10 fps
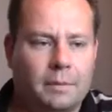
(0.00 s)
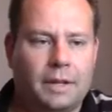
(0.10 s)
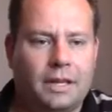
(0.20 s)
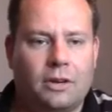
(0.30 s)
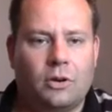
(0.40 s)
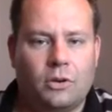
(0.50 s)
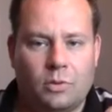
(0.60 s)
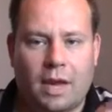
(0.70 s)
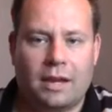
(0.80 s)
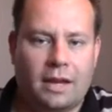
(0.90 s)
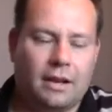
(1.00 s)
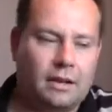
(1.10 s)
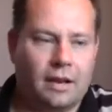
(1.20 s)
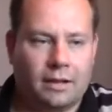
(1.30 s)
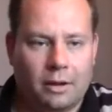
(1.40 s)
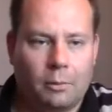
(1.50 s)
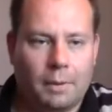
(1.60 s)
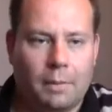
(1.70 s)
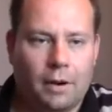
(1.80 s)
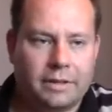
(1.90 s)
but, you can get a little
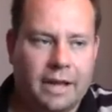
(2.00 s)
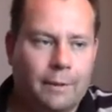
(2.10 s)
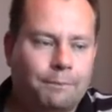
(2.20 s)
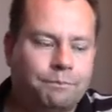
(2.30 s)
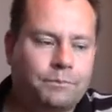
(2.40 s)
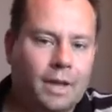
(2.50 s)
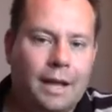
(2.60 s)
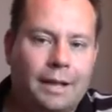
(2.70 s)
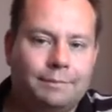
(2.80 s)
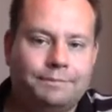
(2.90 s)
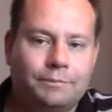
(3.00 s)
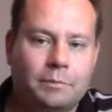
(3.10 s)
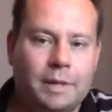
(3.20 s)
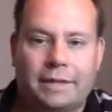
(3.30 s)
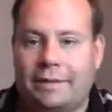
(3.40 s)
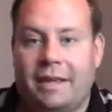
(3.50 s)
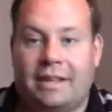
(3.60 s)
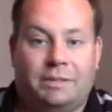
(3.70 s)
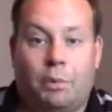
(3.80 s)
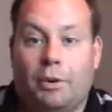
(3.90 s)
bit bogged down. But
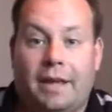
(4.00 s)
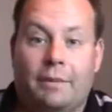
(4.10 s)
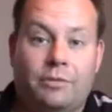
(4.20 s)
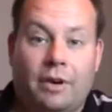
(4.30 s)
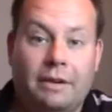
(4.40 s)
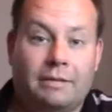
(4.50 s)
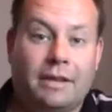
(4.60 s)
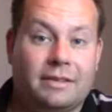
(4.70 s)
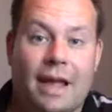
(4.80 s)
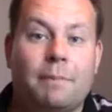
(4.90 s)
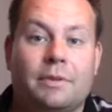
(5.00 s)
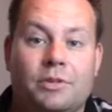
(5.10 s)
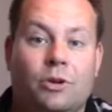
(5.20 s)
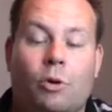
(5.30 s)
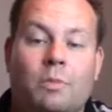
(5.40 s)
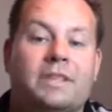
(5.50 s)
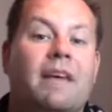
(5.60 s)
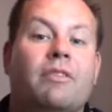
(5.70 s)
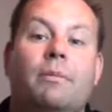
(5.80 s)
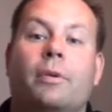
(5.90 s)
it's board games, right? That happens to almost
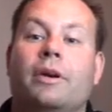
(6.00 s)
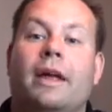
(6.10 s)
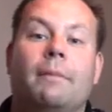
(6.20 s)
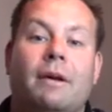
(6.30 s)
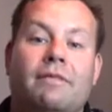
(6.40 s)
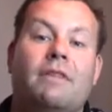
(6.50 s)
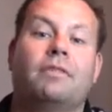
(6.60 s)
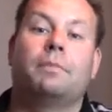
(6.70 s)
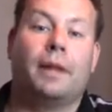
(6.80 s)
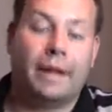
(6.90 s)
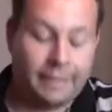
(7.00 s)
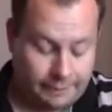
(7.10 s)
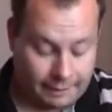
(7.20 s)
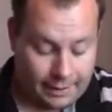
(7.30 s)
every board game I've ever played.